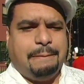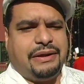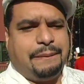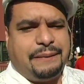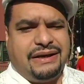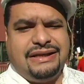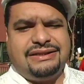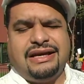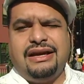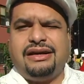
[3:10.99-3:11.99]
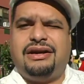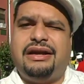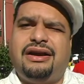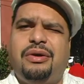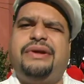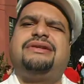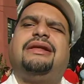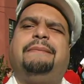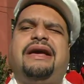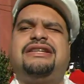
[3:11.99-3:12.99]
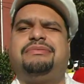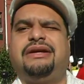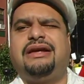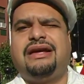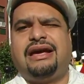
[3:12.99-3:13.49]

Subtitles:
but the police couldn't go into the basement